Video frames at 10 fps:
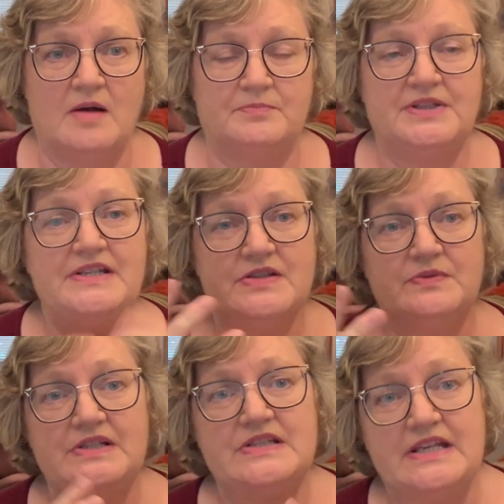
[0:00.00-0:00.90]
Please
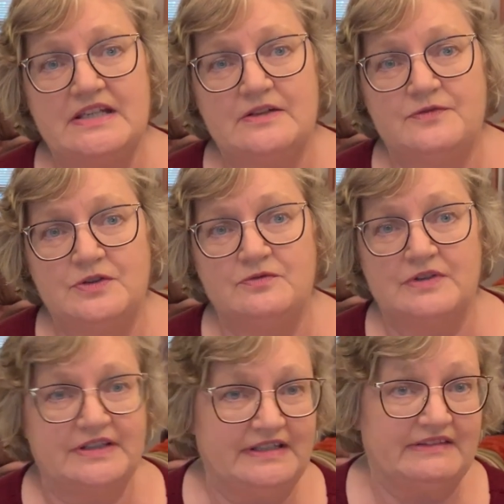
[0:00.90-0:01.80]
only take it if you
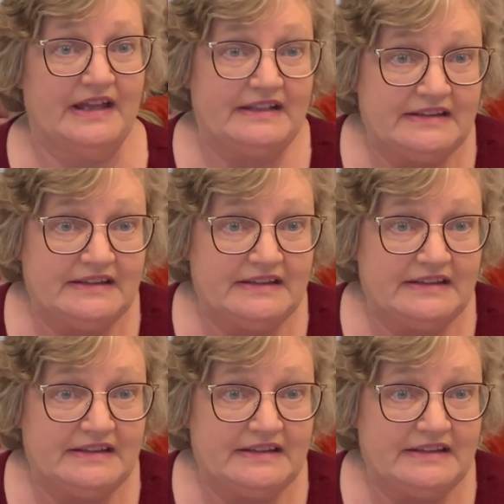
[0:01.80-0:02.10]
really like